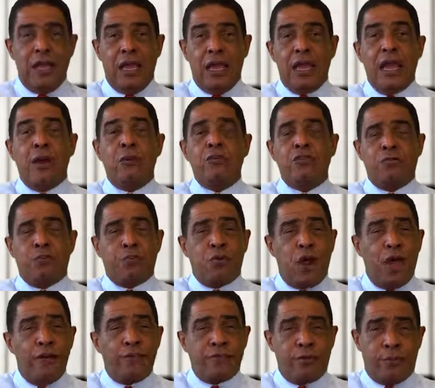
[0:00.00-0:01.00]
and I was
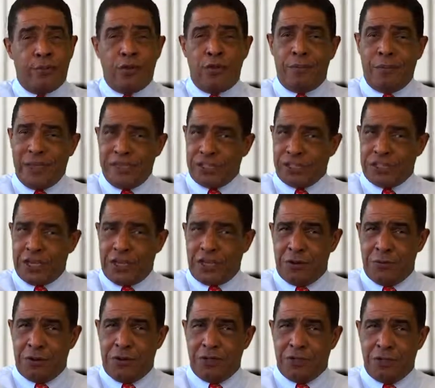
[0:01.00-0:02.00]
profitable my
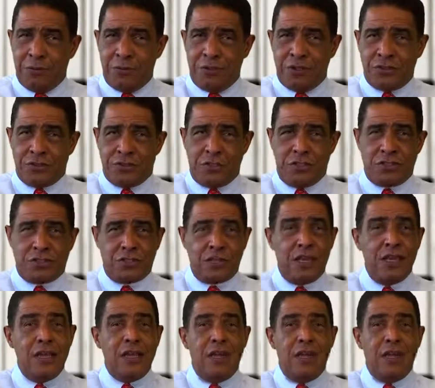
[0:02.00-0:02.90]
second month in business.